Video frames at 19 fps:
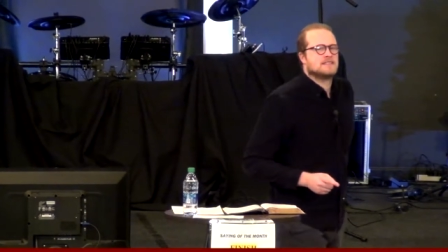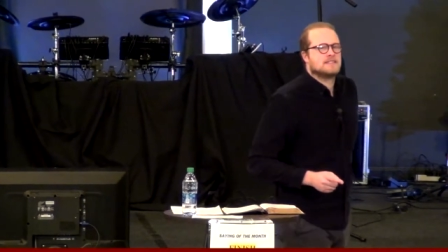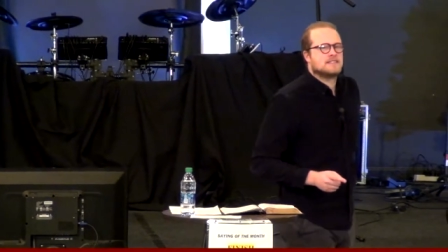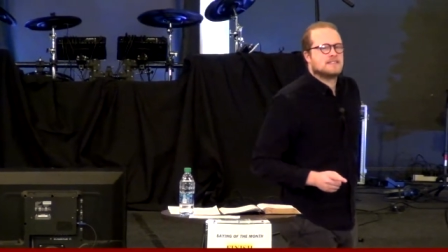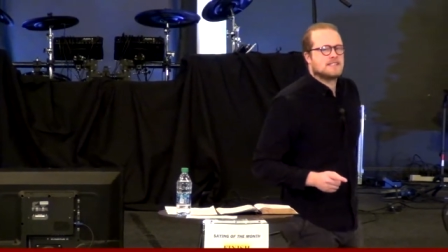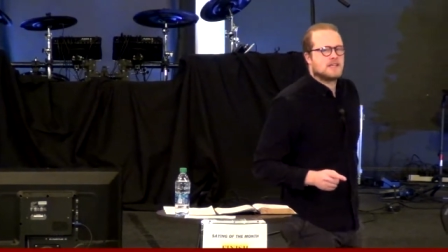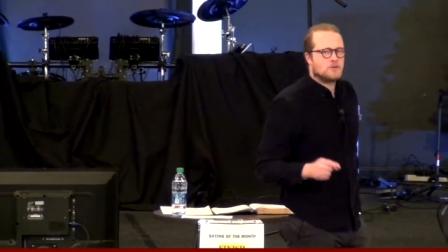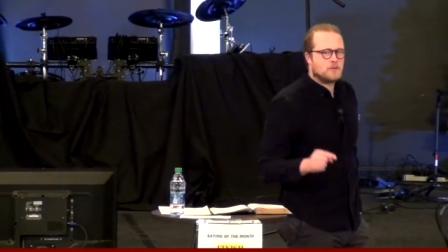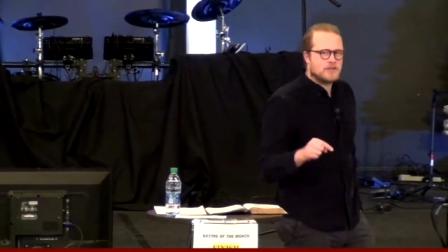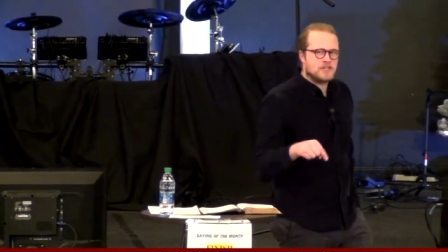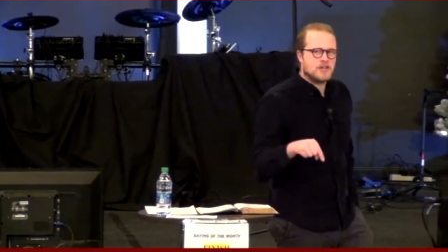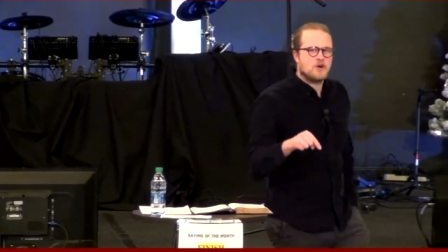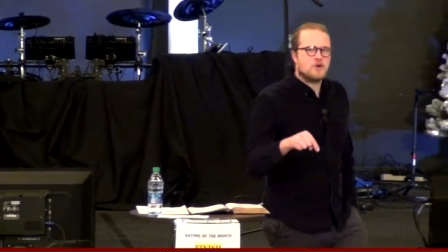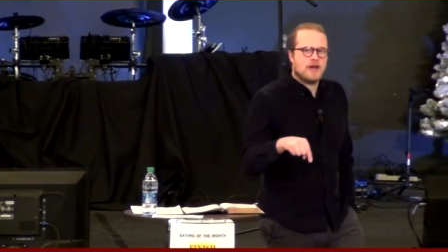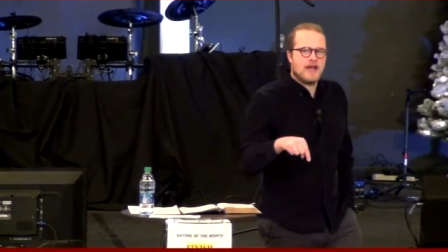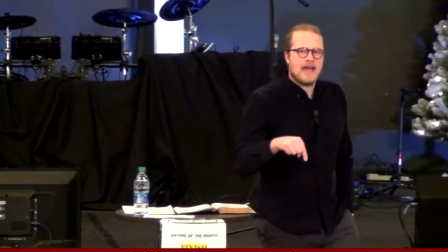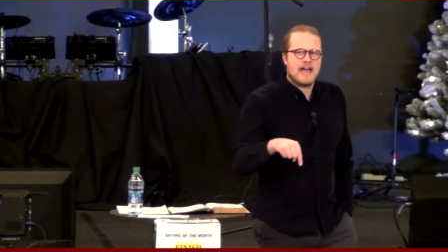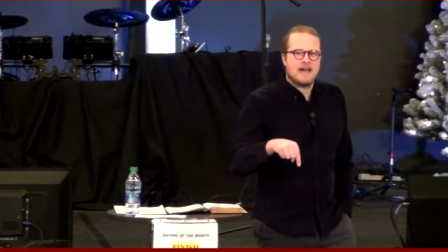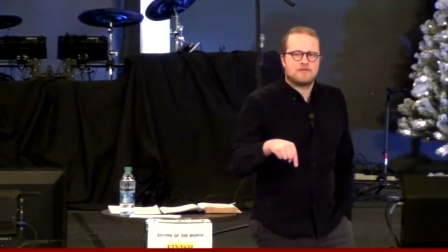that we
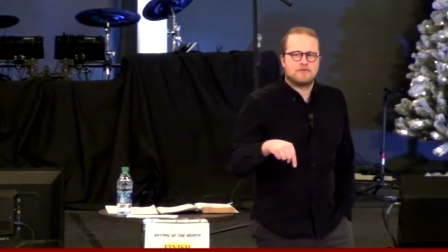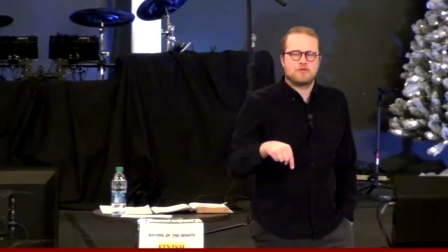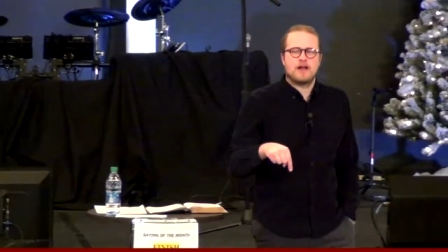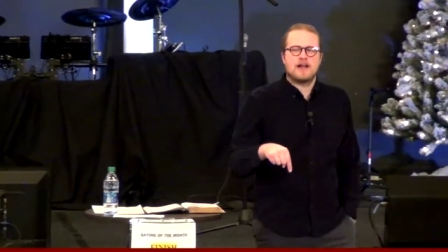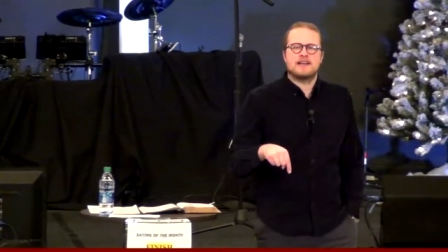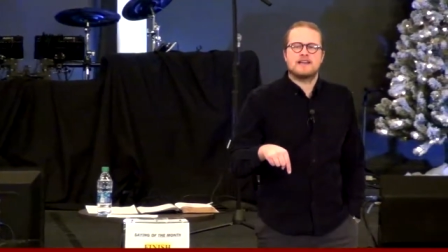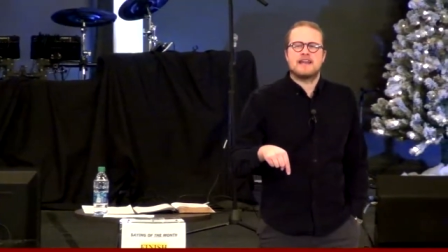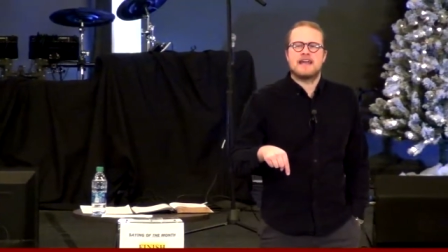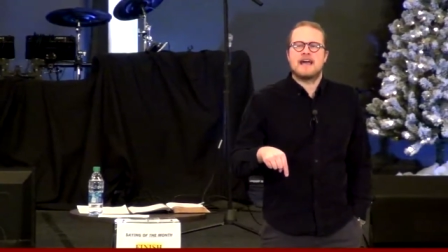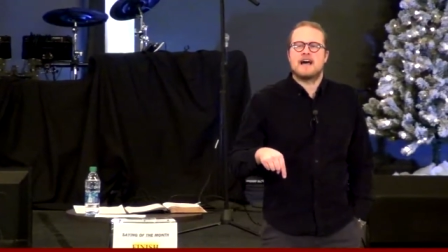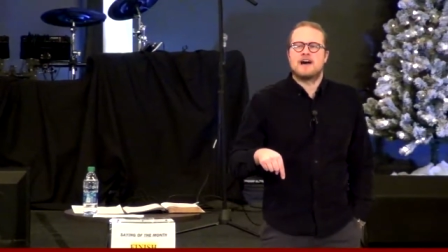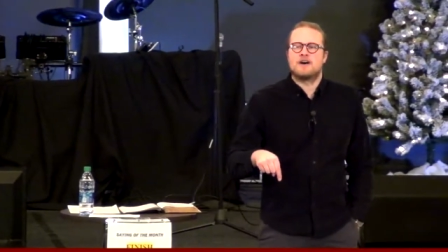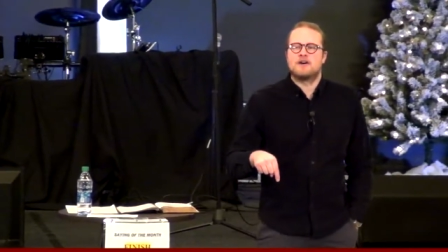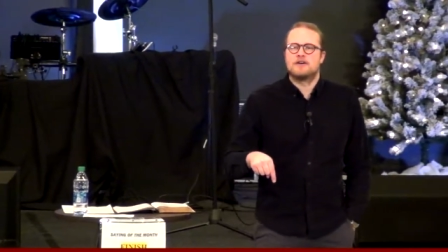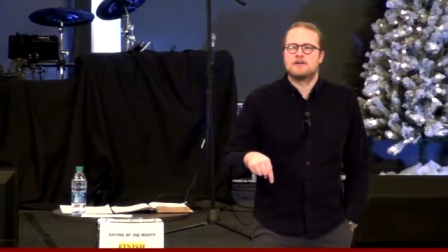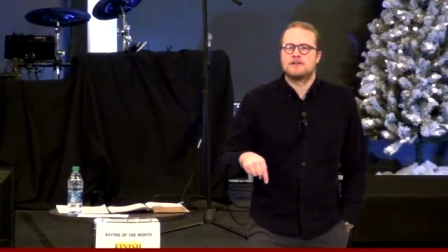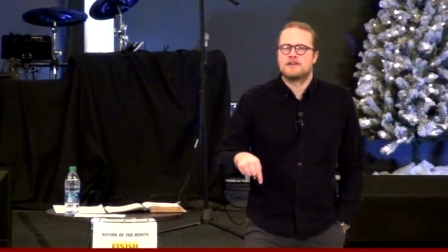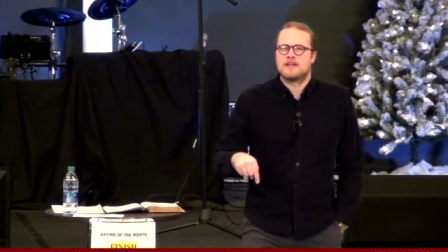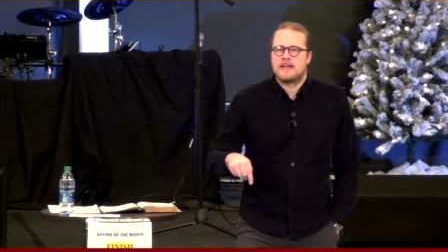don't have right
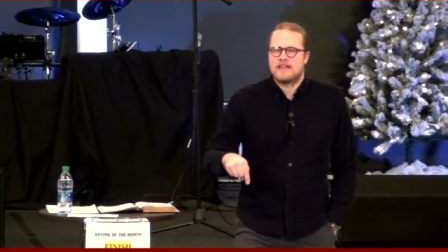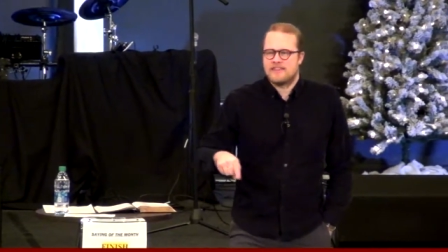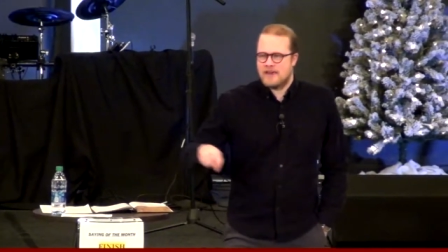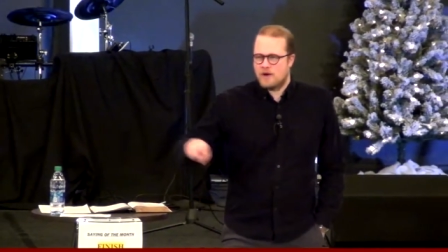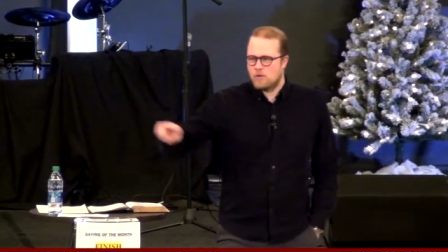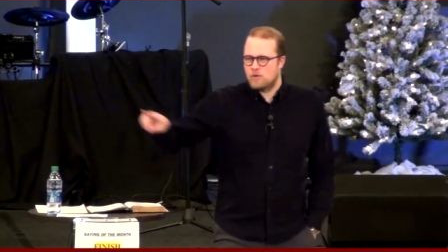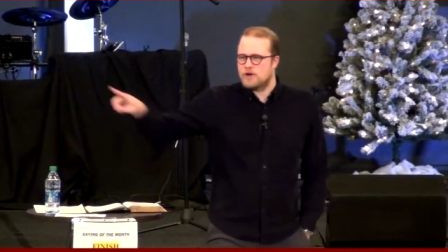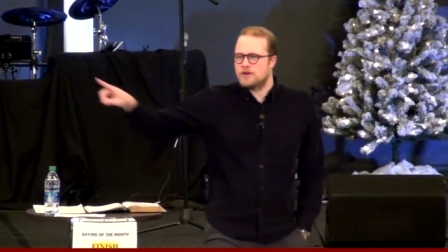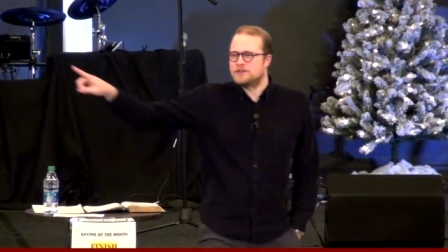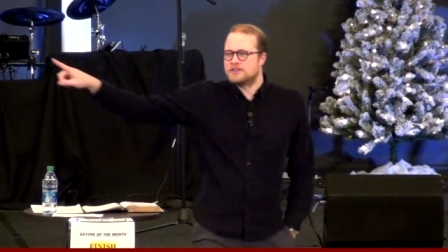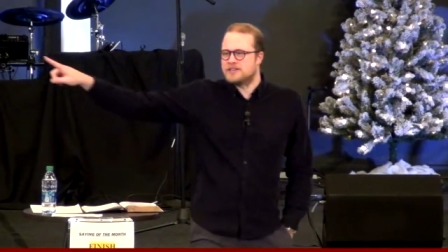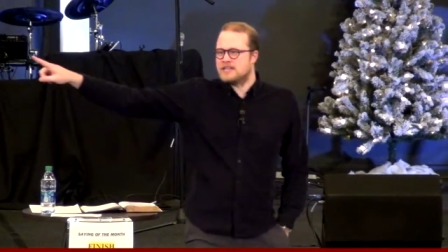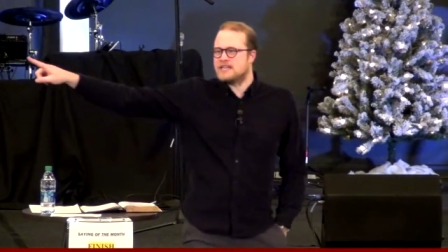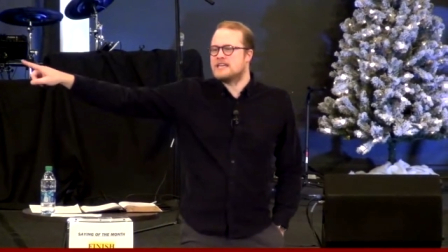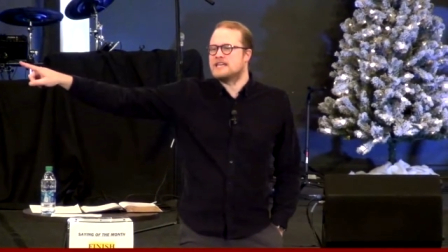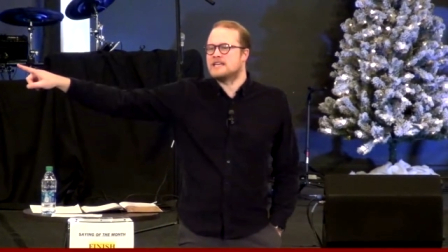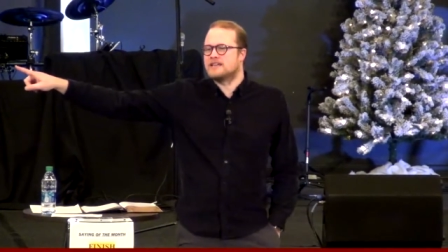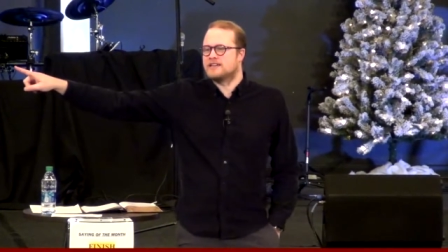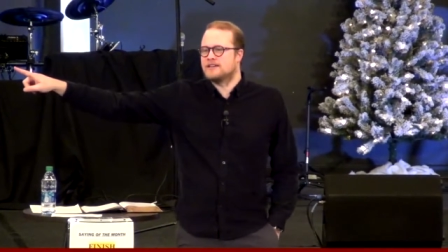now that we'll
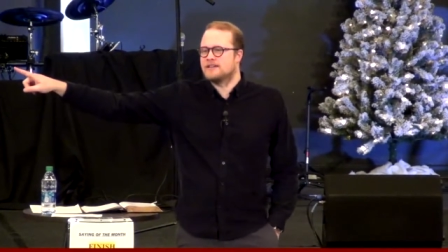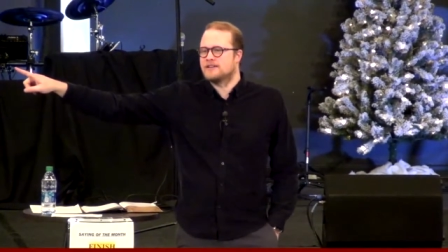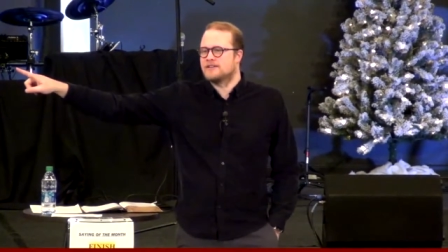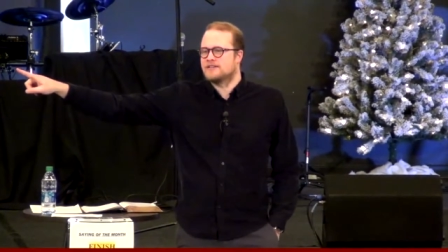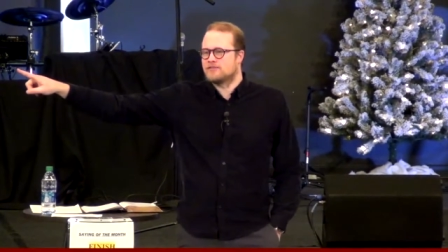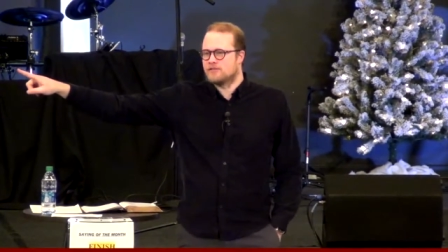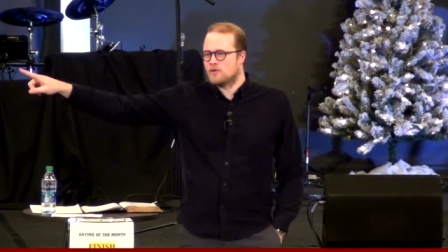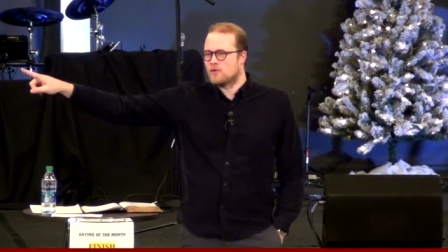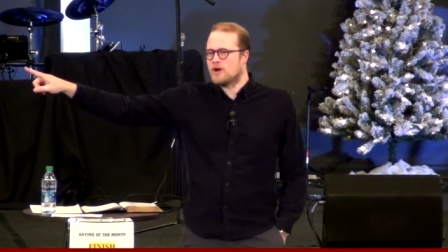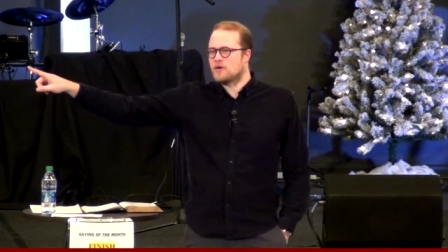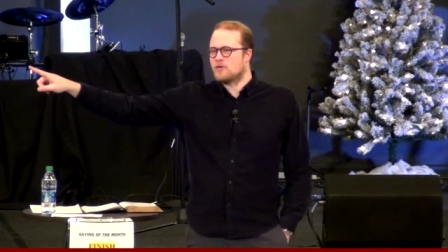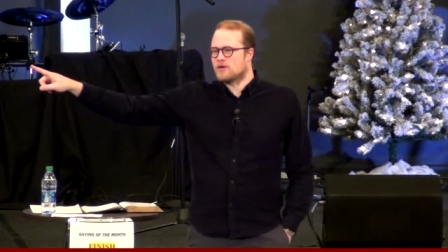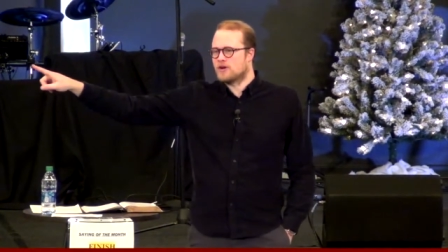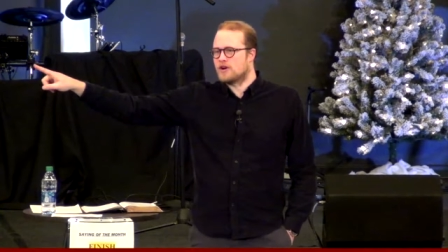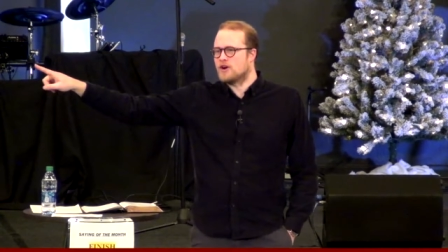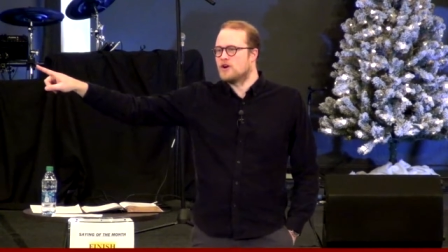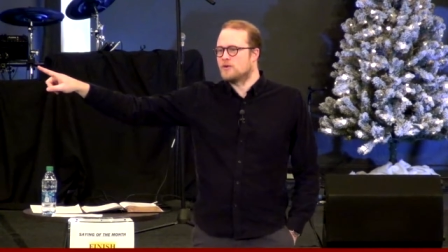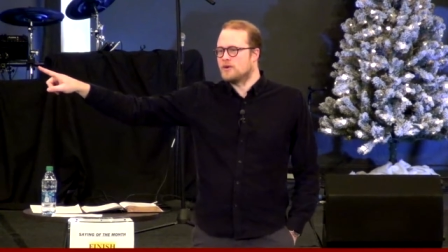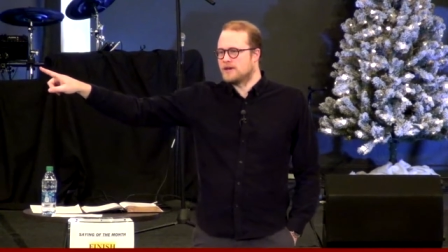need for where we're
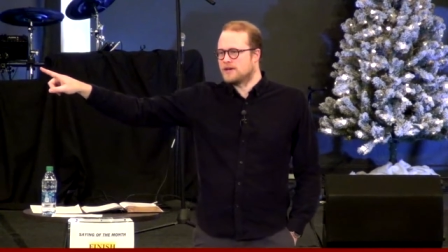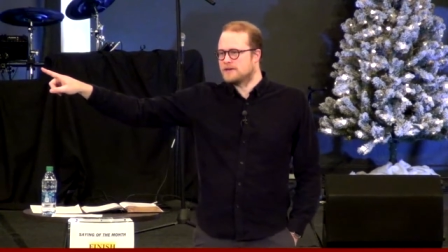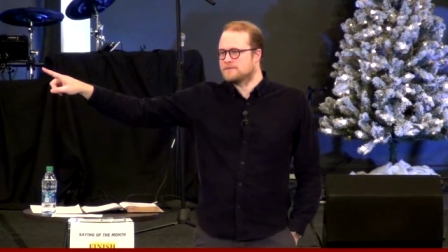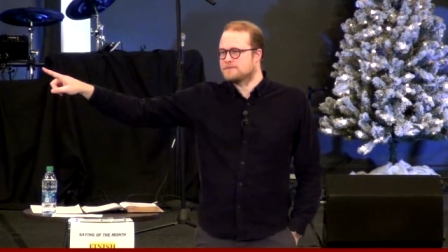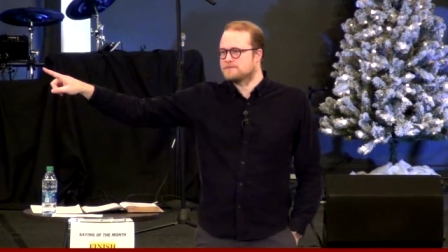going?